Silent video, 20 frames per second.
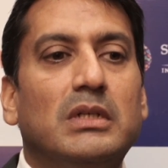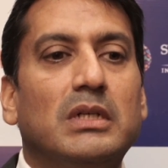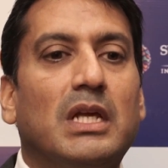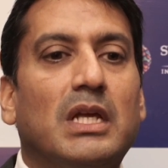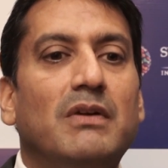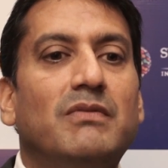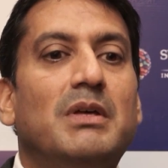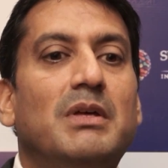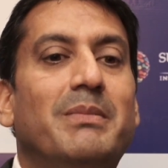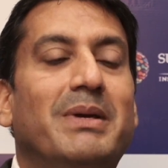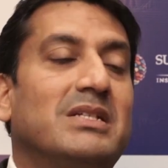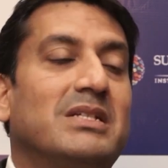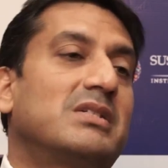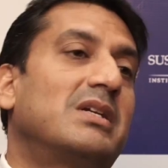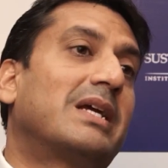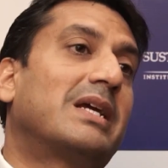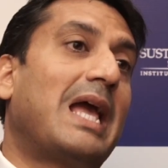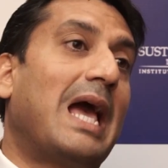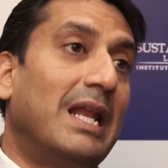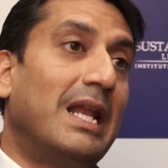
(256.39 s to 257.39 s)
give them
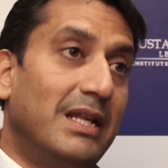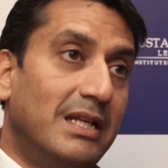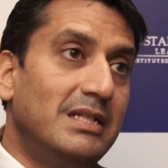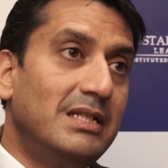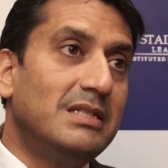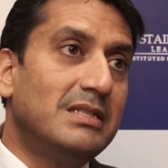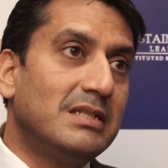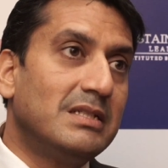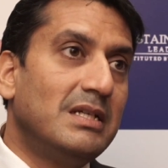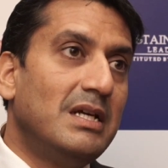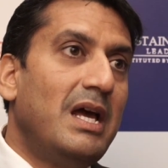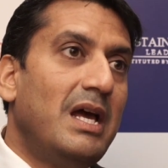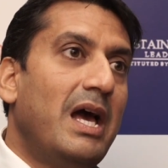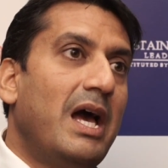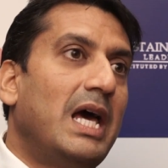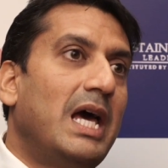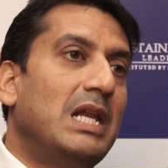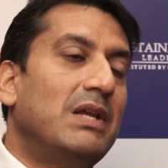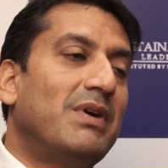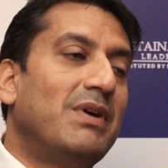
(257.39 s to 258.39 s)
extra calories,
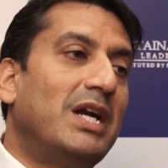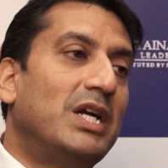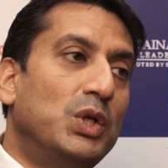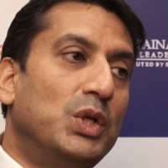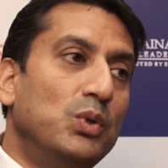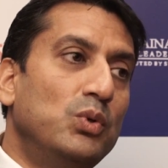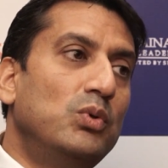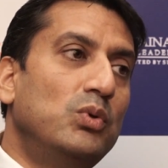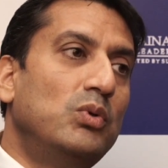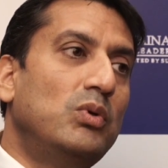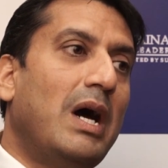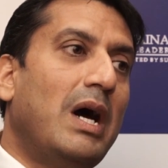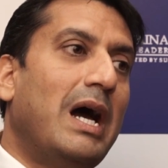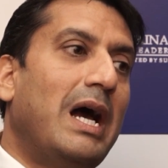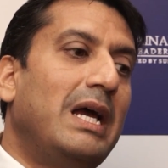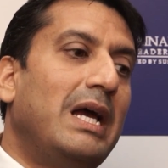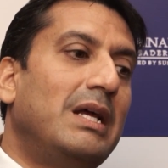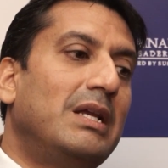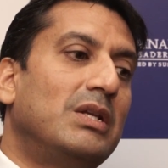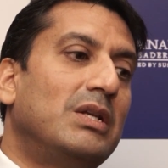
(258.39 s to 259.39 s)
and if I do,
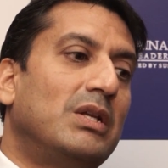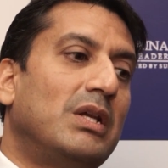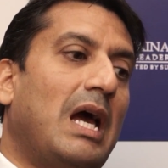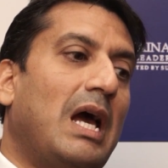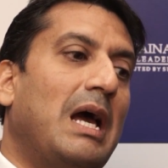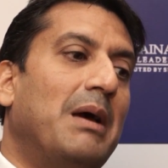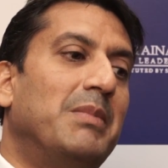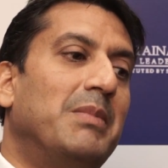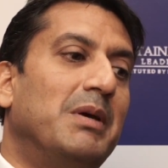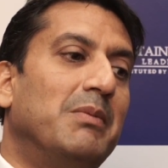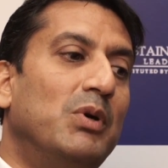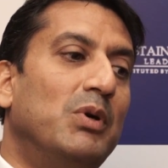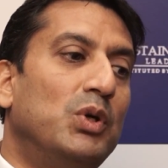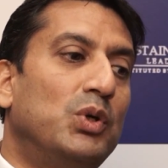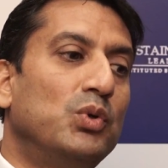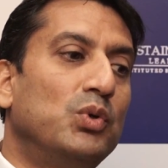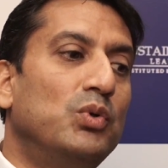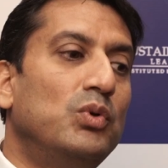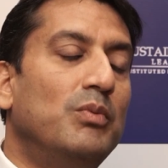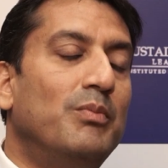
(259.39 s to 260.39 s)
I am able
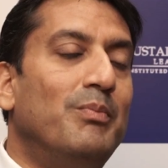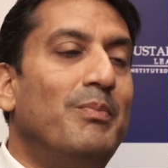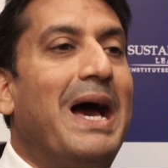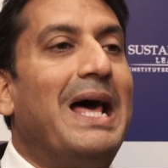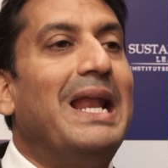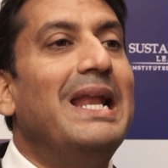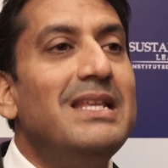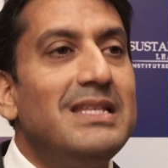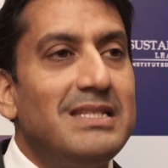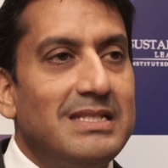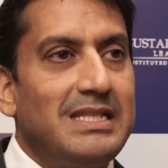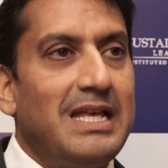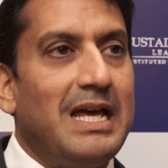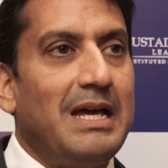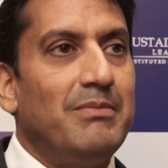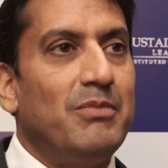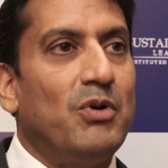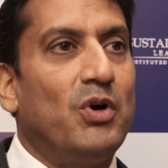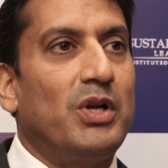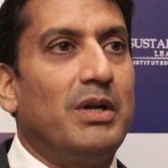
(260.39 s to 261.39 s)
to balance
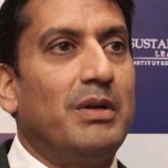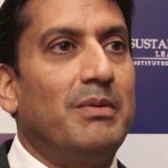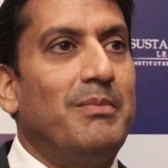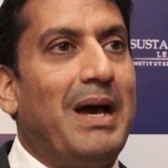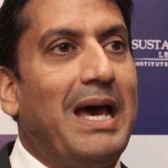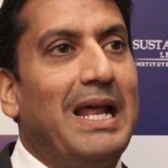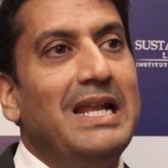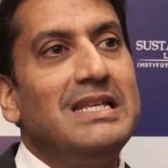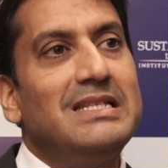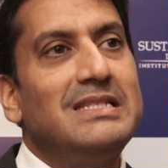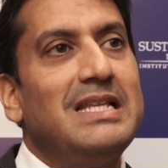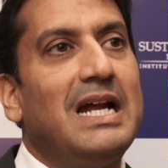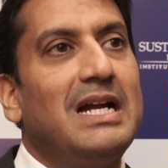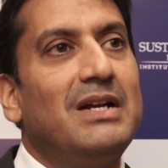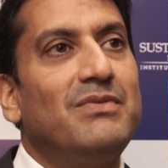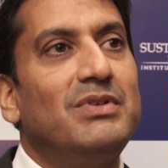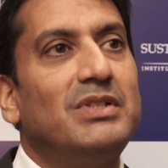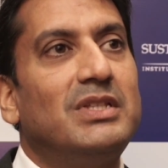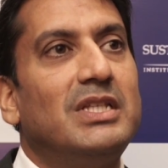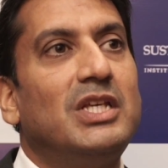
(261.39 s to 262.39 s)
them, or balance
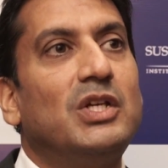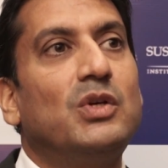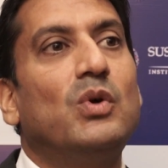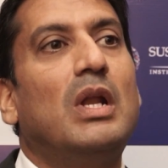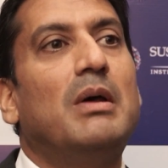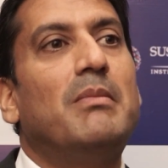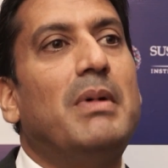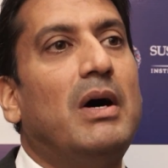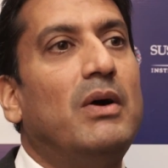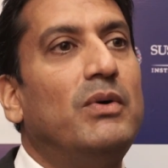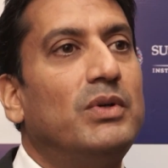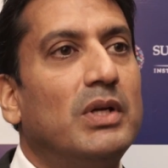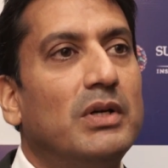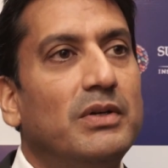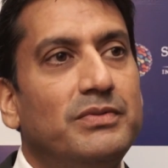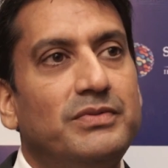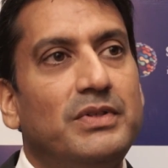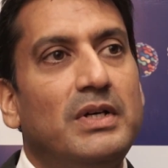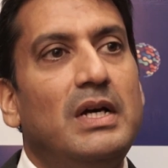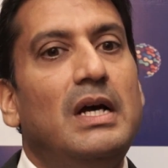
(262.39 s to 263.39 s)
that with equal amount
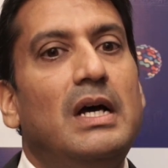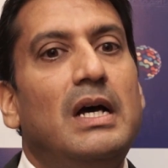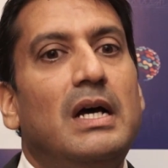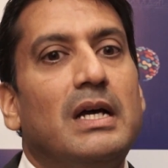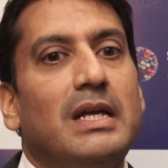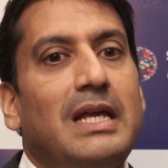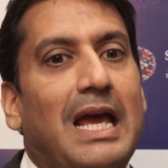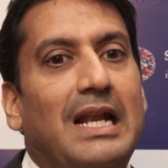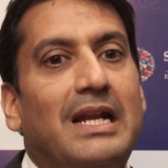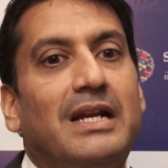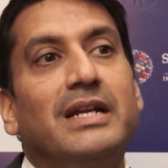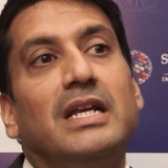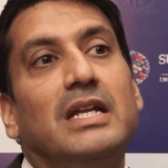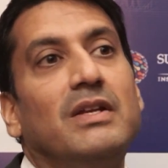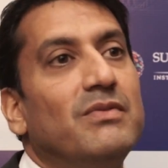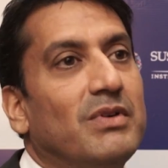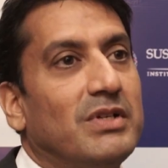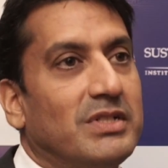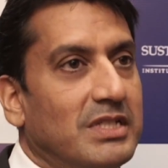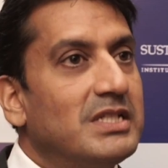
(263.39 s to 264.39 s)
of calorie
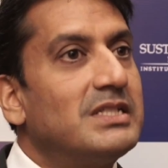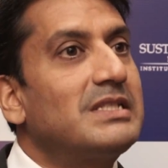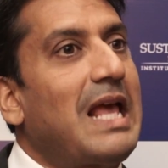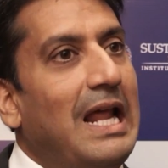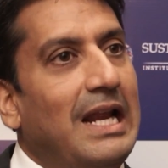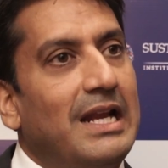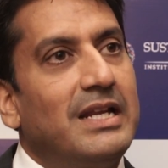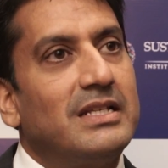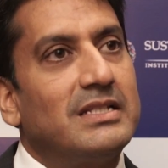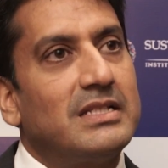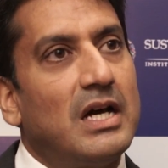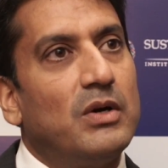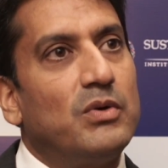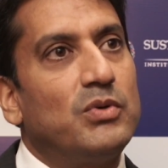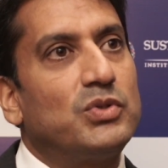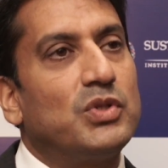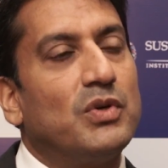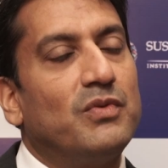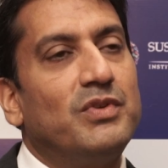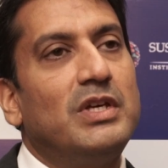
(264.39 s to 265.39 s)
in versus calories
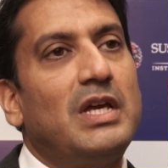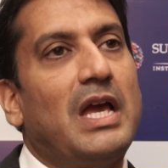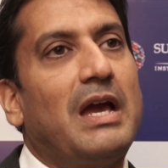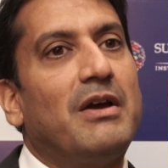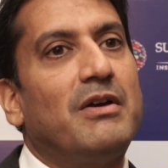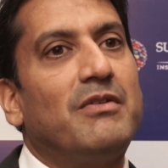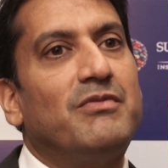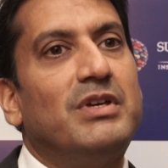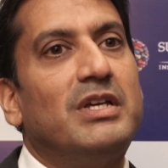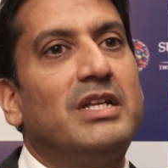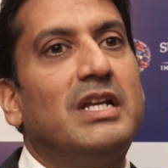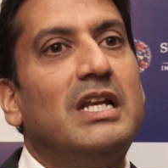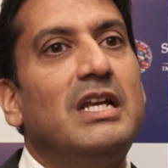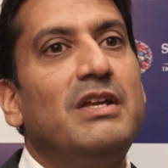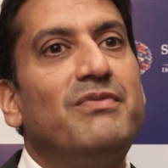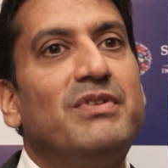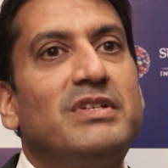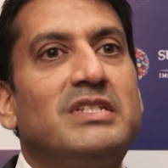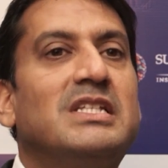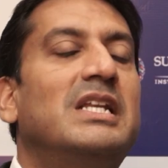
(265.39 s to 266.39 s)
out. So we
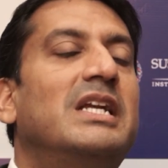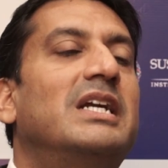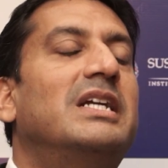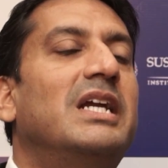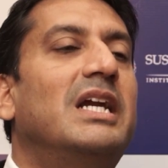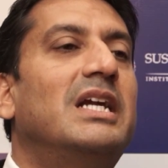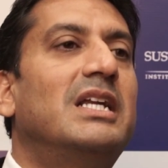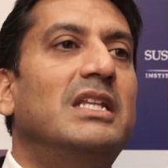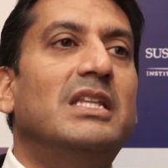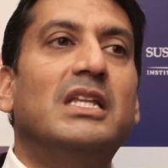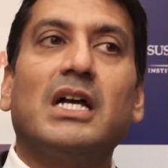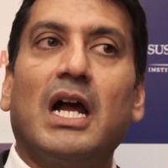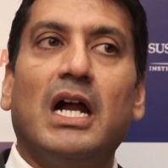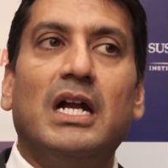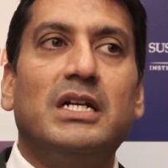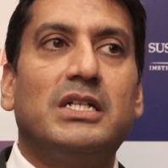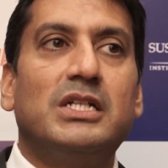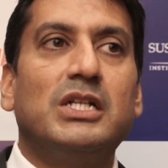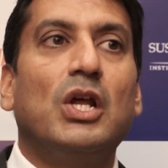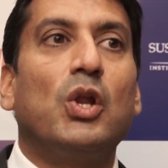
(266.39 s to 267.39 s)
really facilitate in the
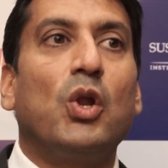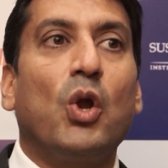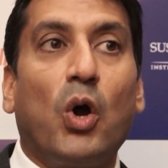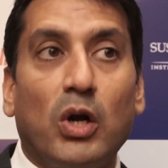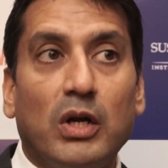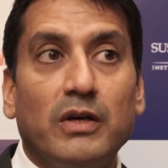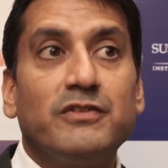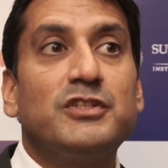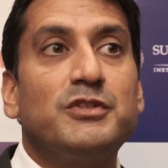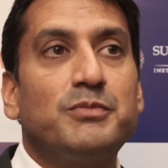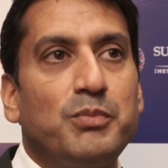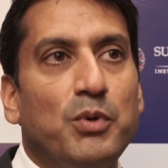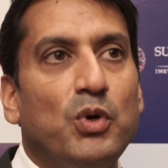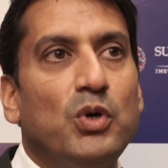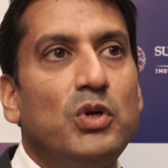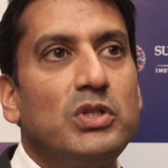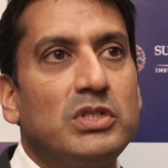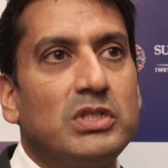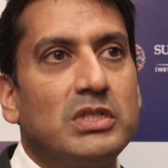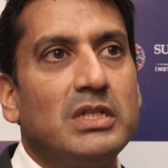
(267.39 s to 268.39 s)
country a lot of
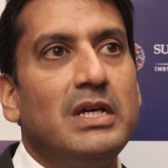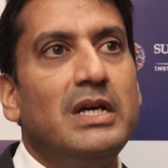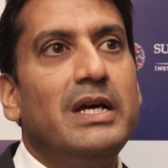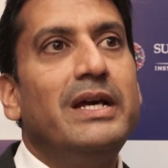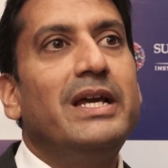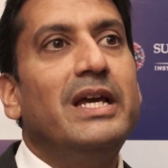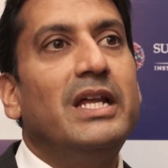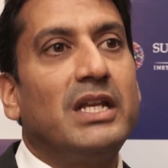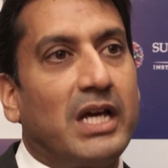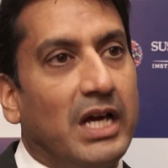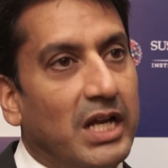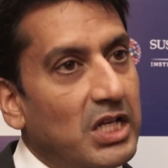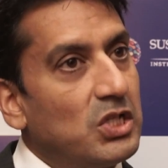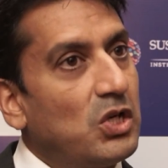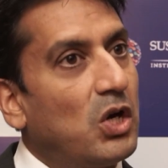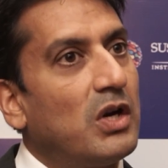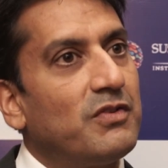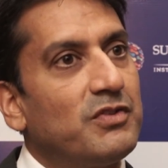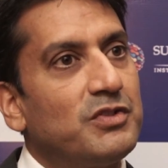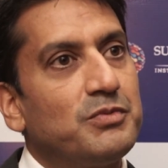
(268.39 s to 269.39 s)
sports, encourage a
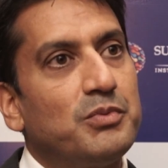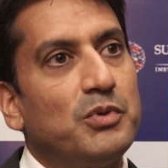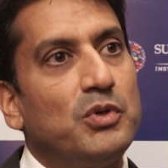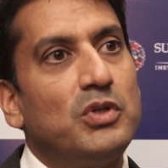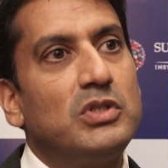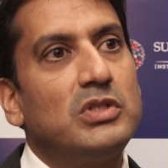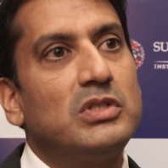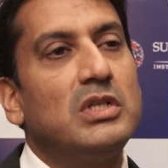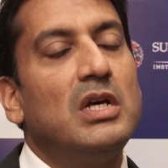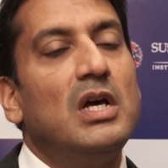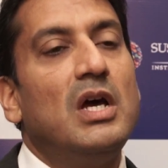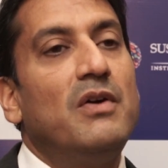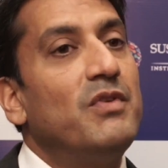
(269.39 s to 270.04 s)
lot of sports.